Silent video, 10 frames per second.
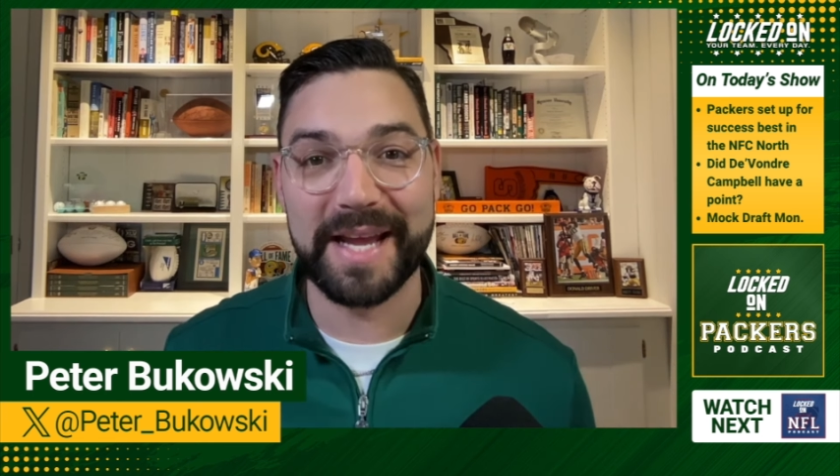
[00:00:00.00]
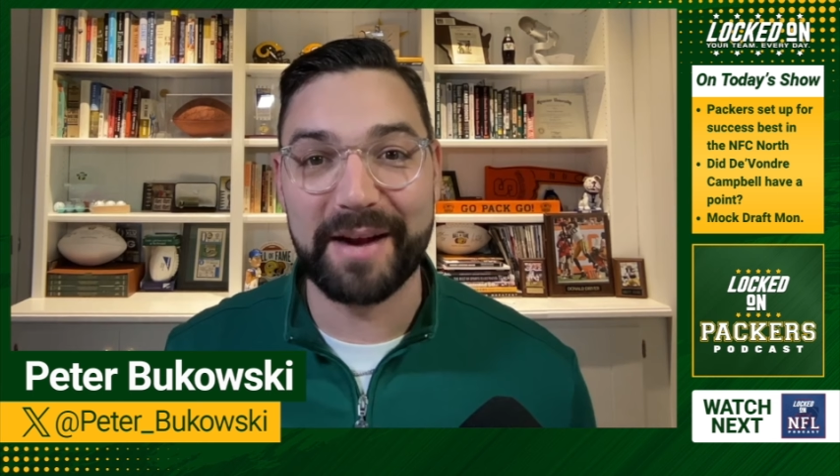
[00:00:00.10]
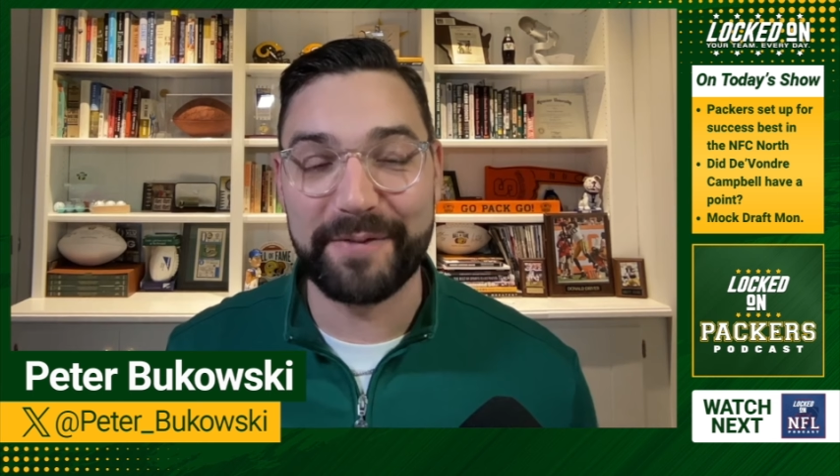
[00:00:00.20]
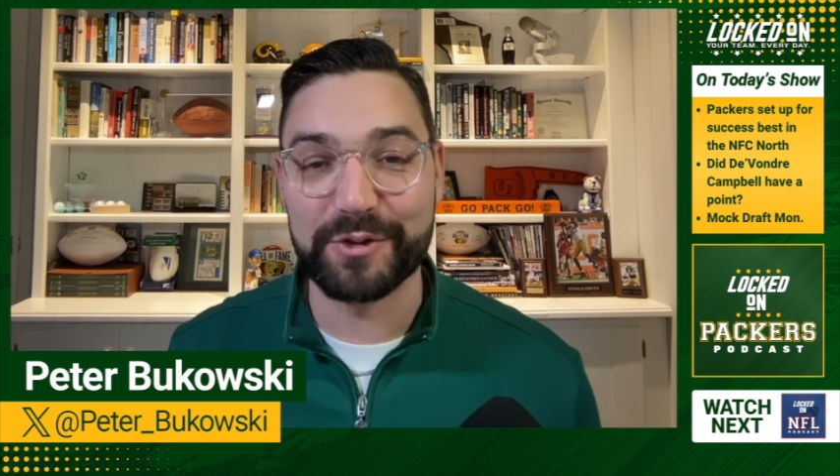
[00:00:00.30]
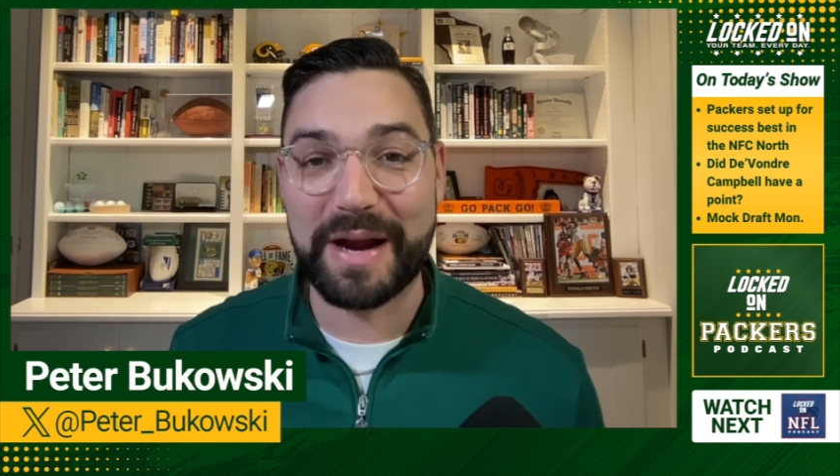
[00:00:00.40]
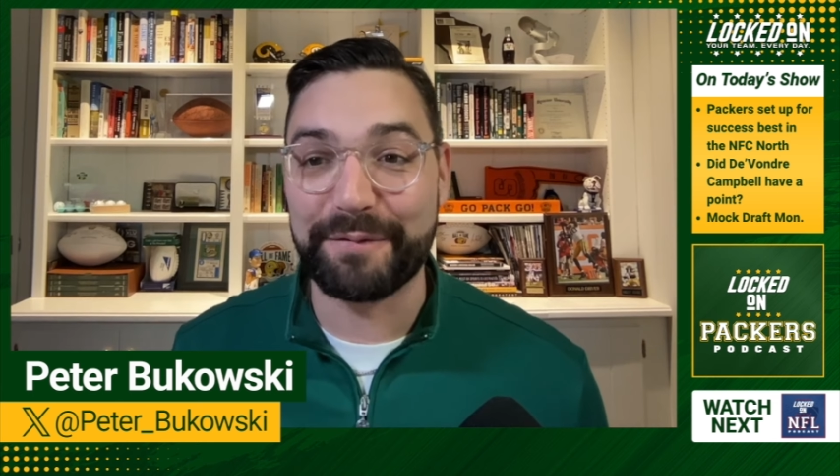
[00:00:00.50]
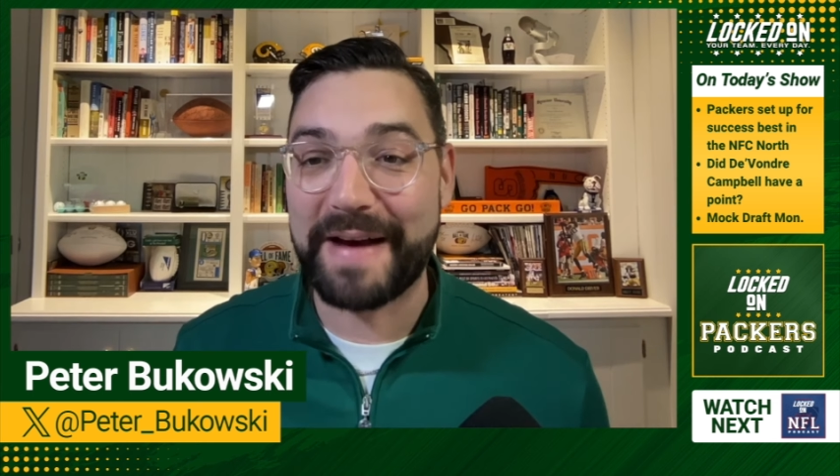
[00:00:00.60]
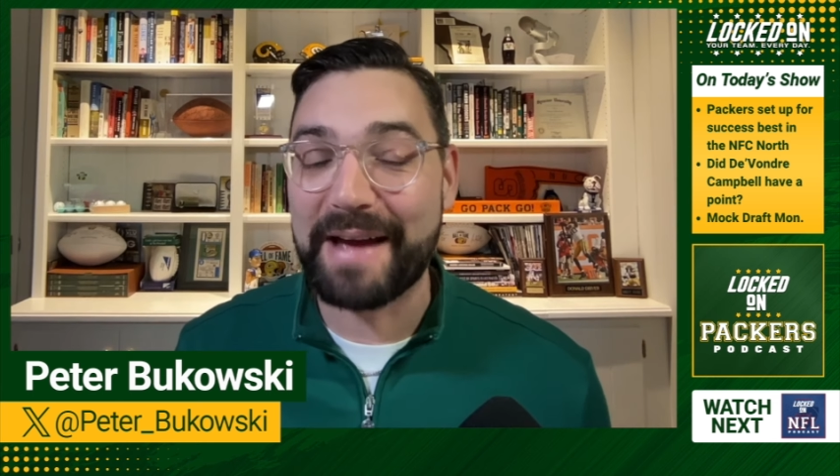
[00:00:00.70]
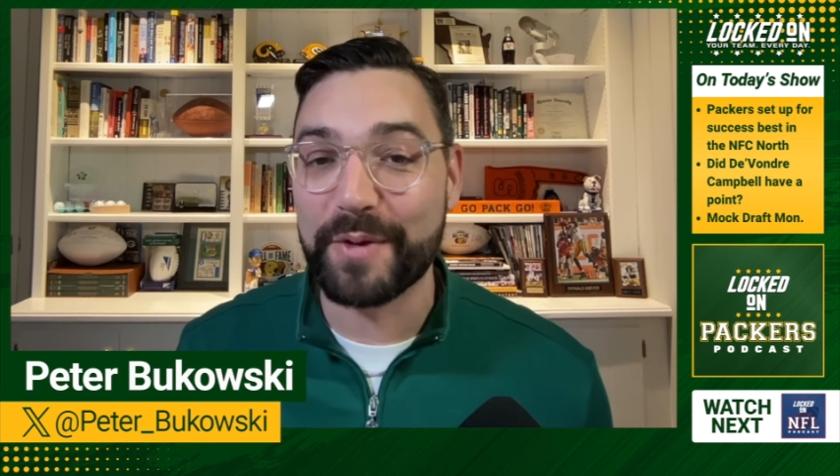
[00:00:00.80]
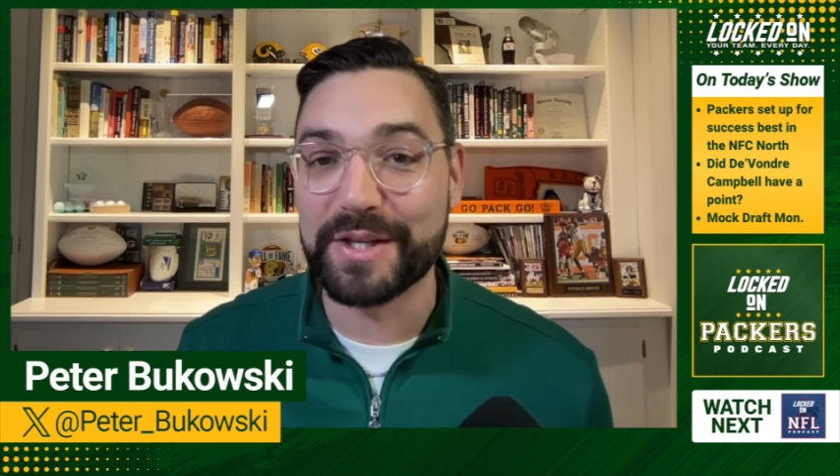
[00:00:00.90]
NFL draft
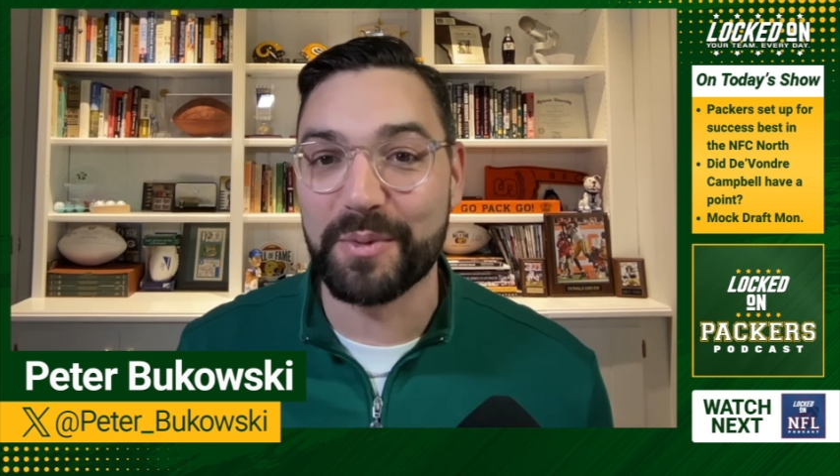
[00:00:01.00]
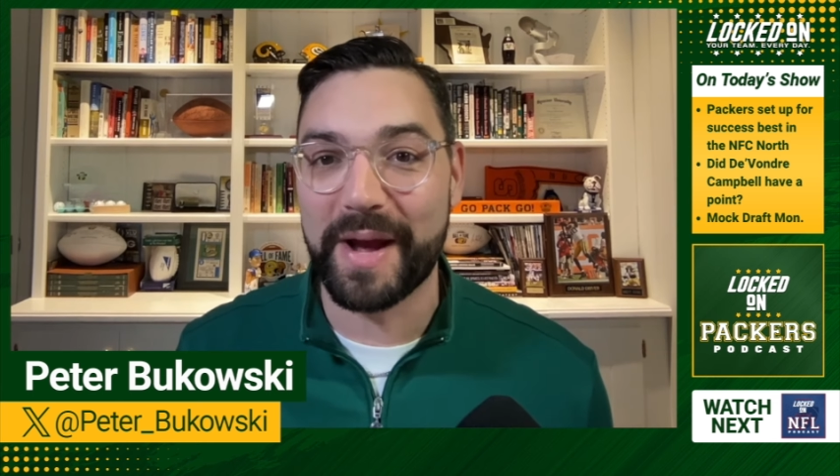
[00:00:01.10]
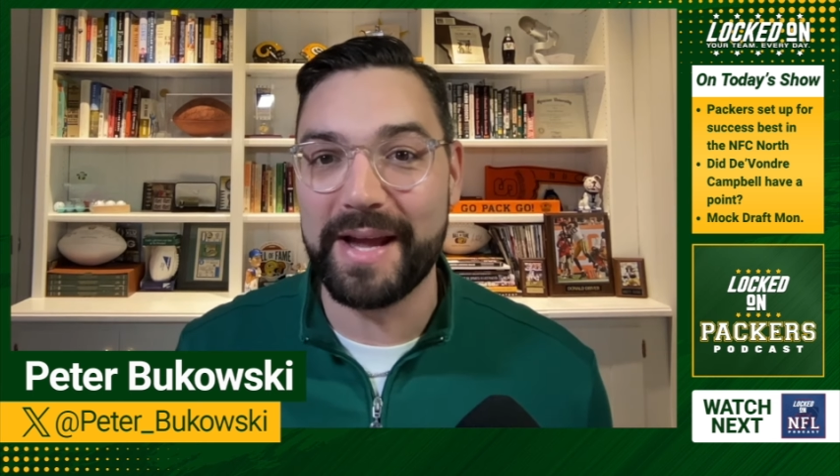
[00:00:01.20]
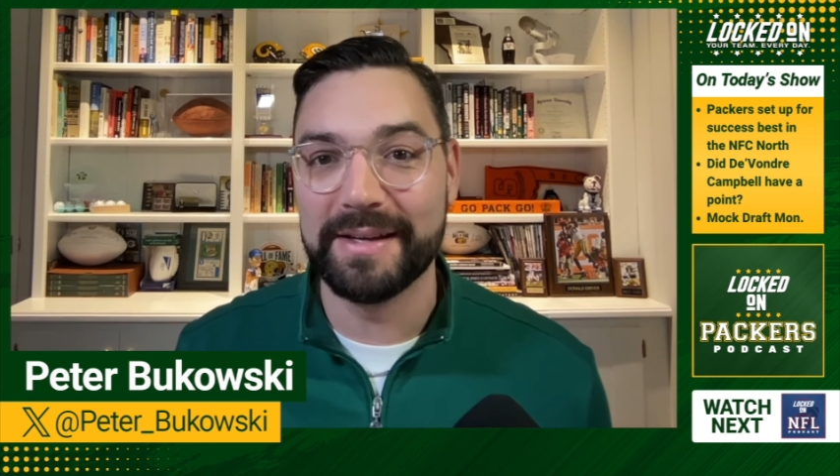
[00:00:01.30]
5 weeks away.